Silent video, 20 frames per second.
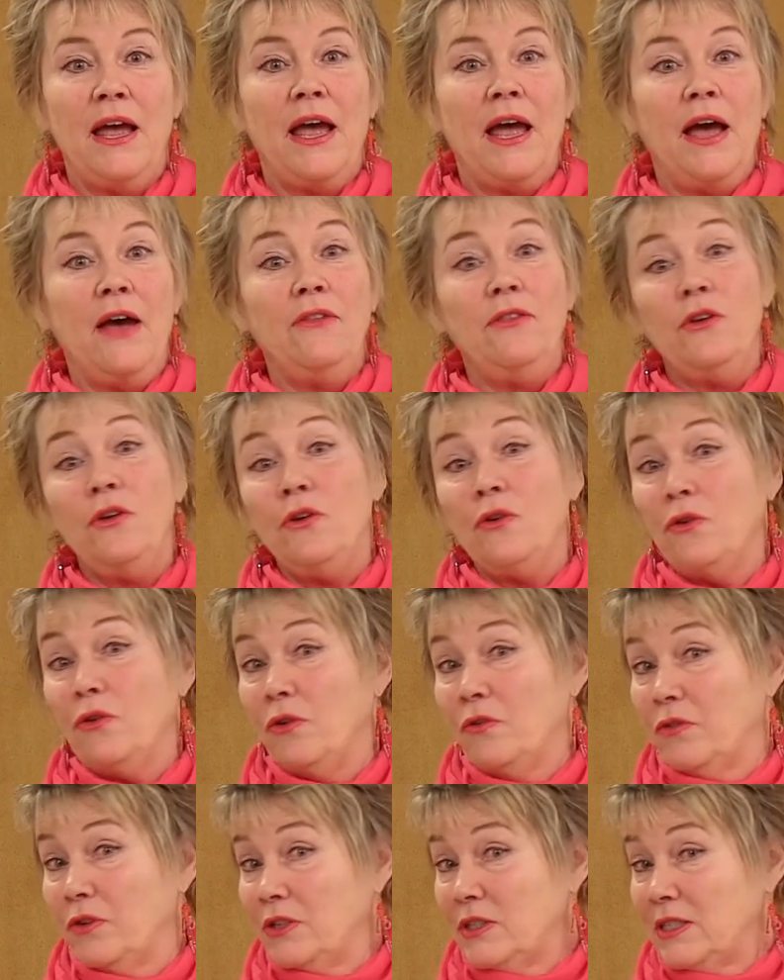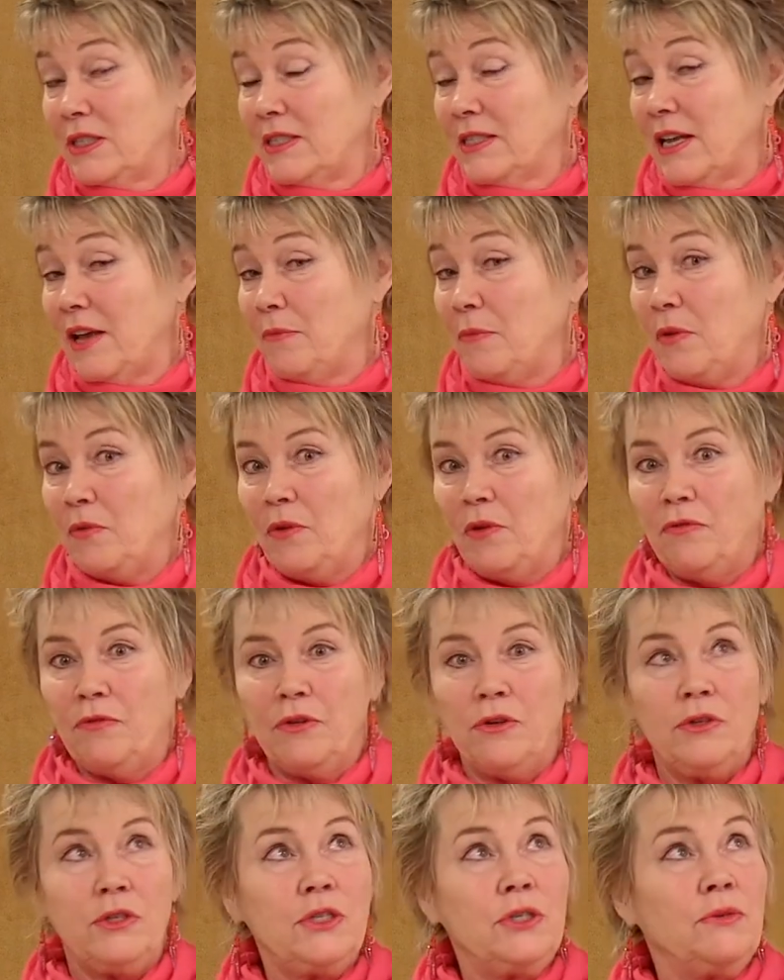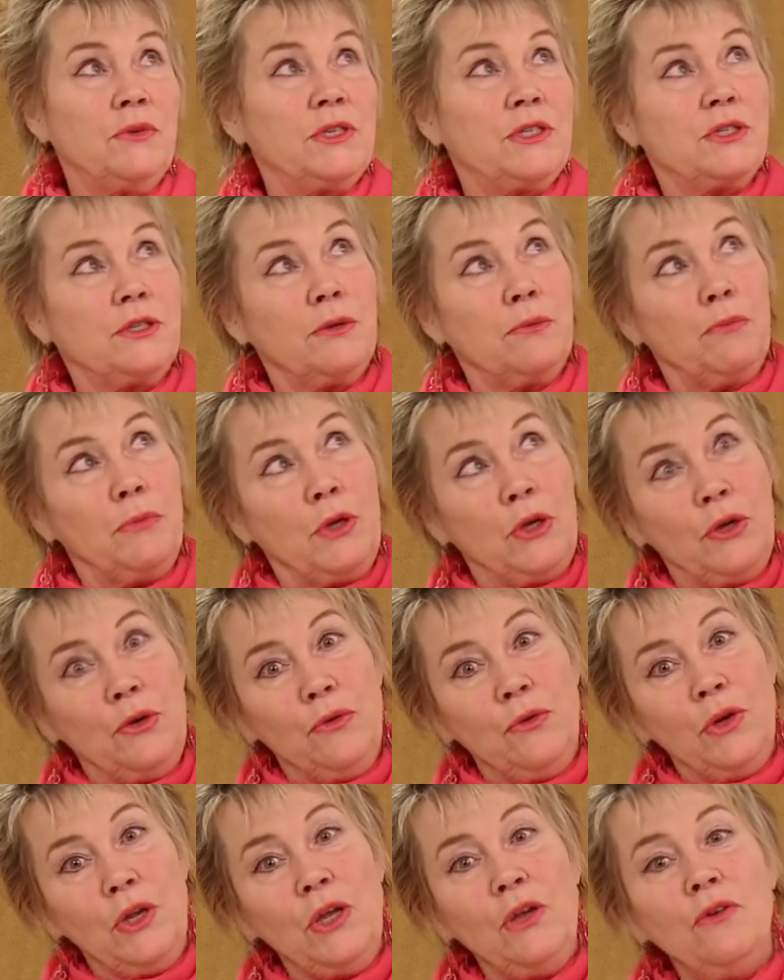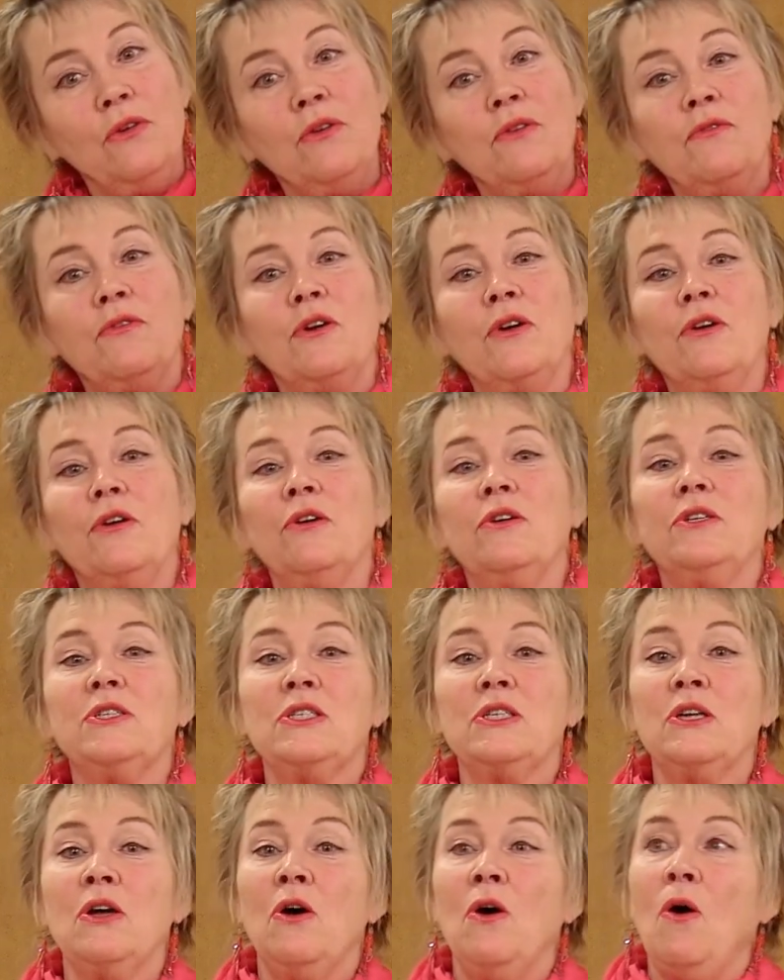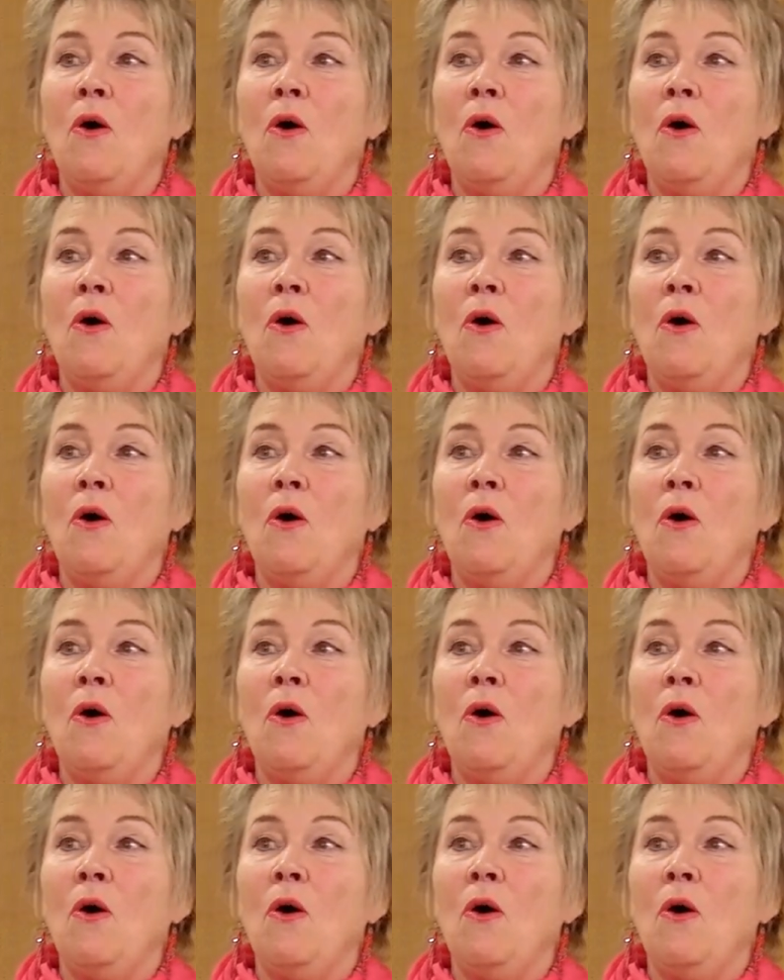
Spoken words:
Other universes have been referred to as the beauty universe